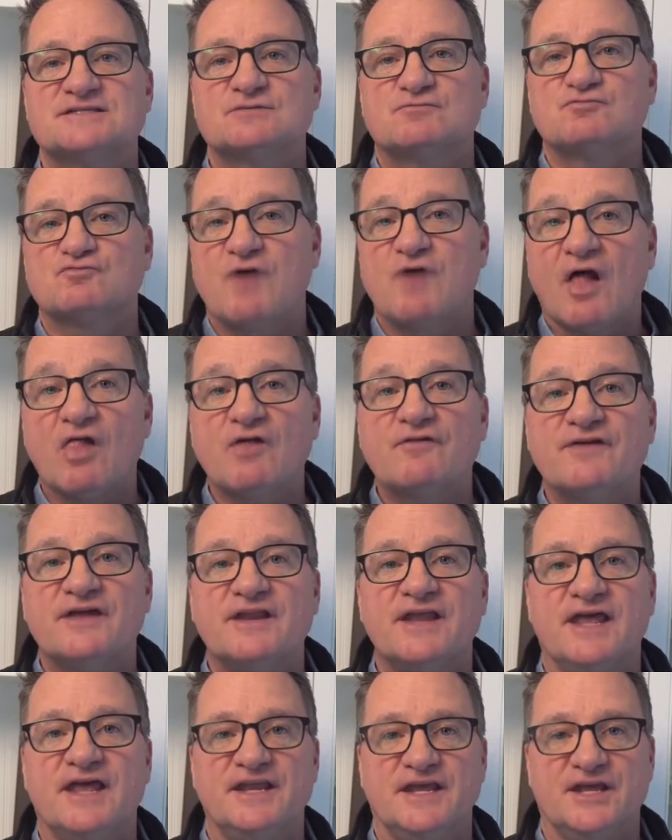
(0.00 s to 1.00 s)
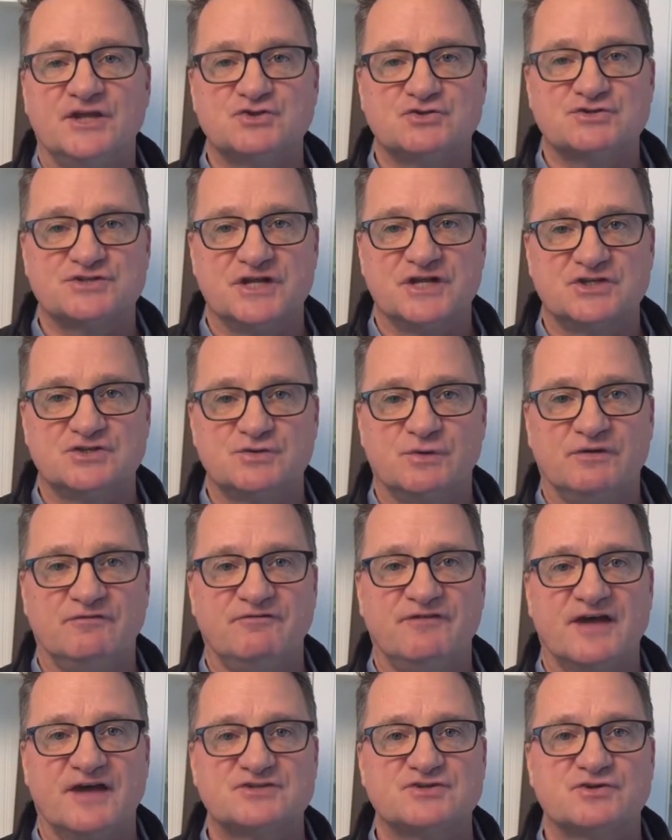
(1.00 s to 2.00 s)
relevant and interesting to an
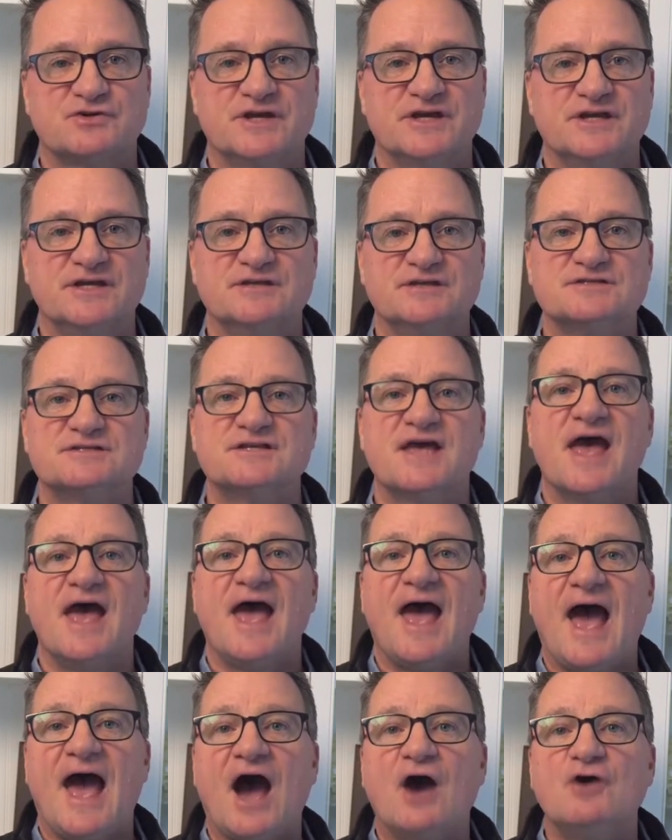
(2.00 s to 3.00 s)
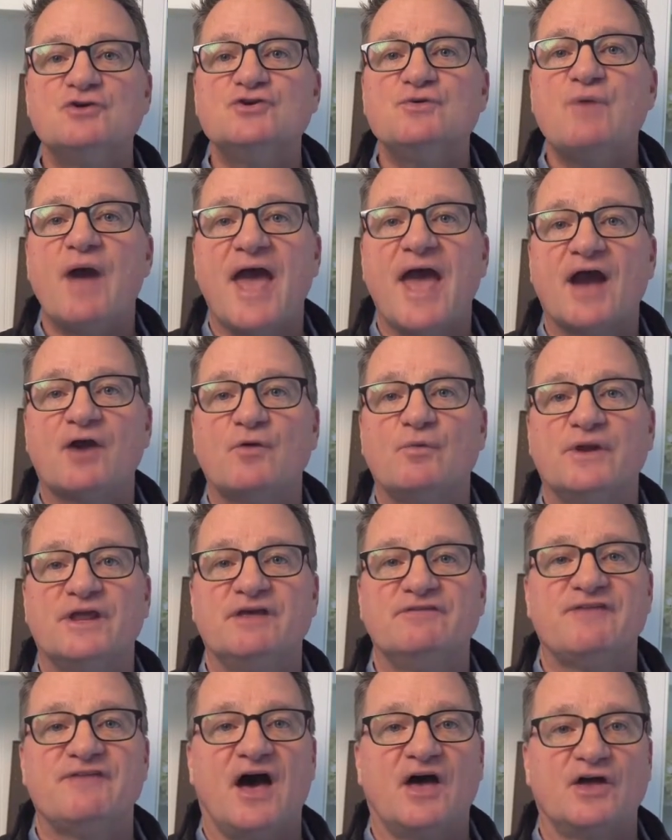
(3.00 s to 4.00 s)
investor is how do
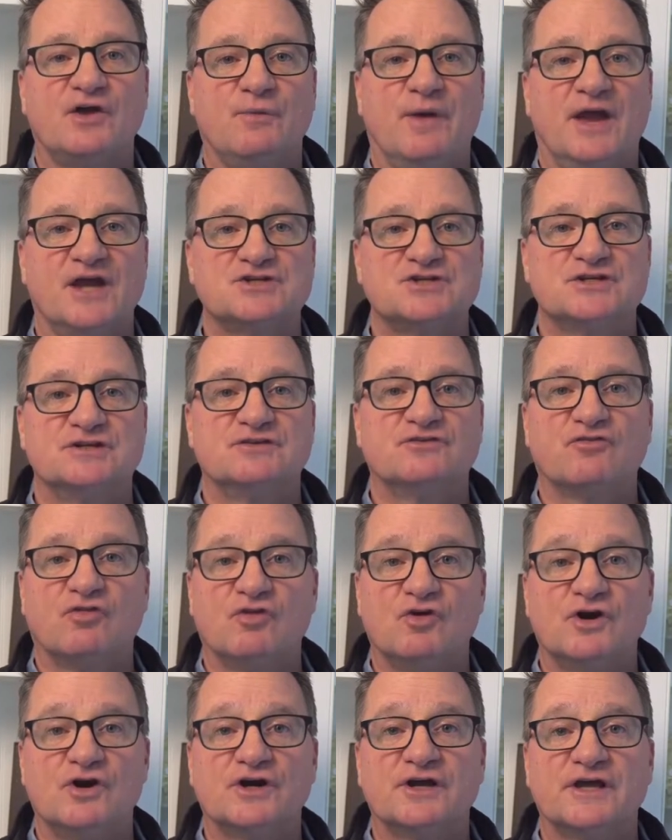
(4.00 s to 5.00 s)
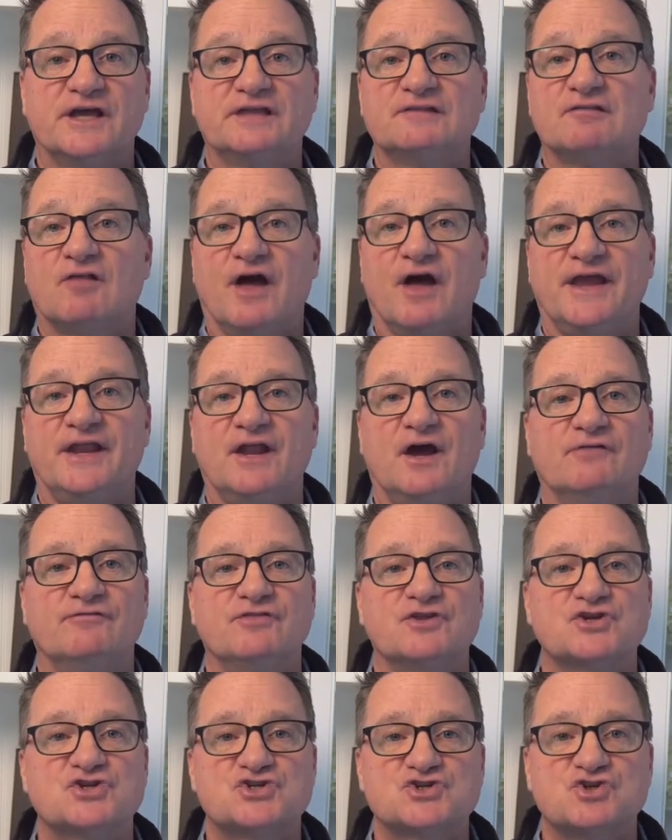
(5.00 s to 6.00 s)
equity valuations look in light of
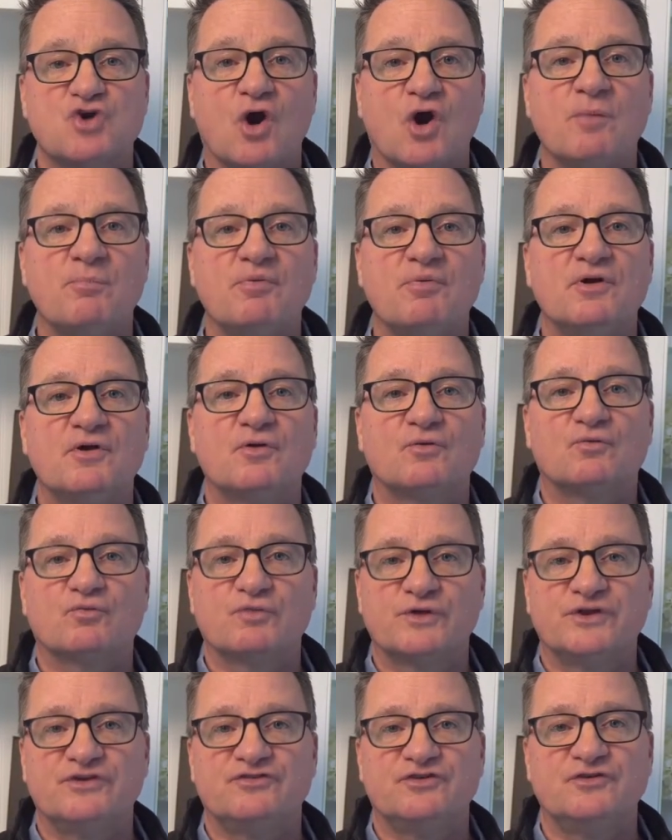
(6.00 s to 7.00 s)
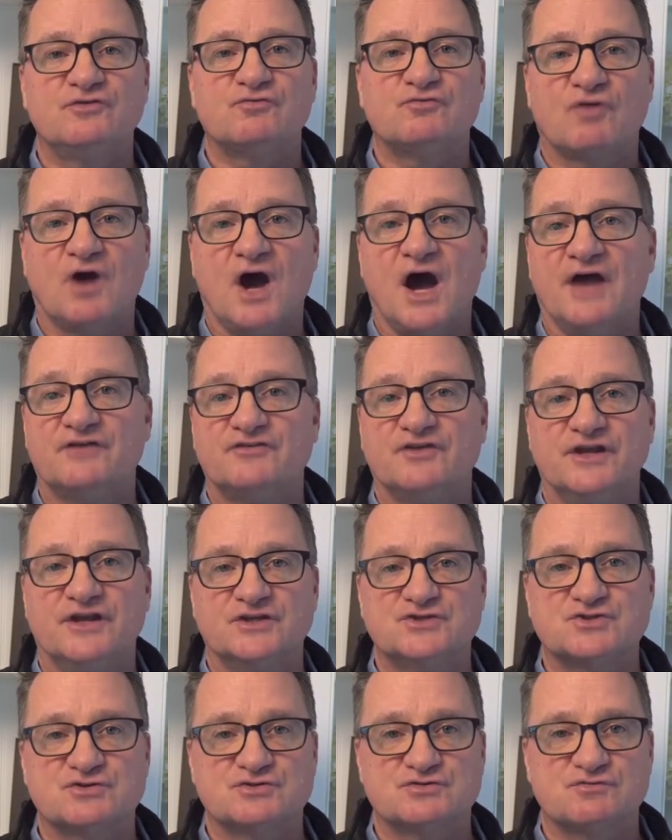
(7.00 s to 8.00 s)
the sharp recent rise in
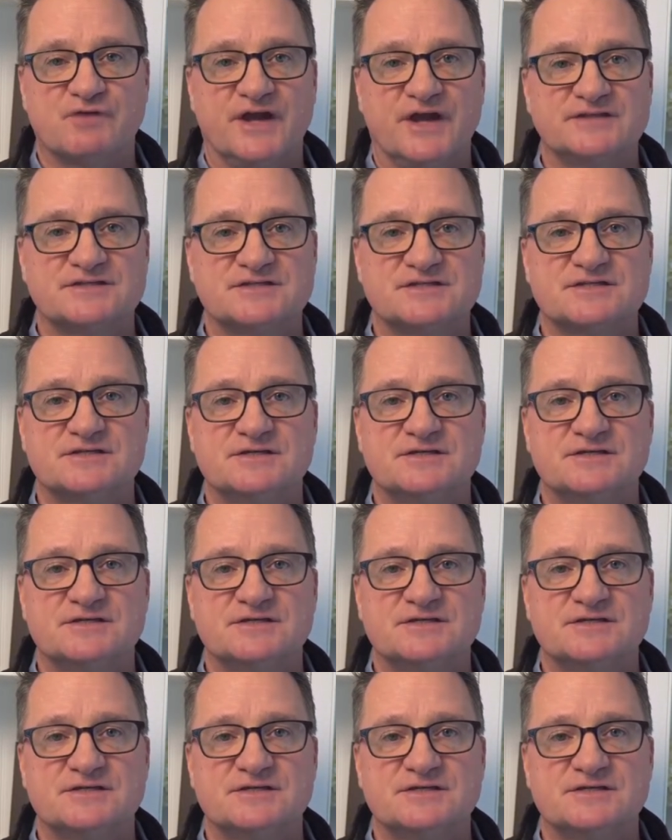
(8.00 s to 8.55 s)
interest rates?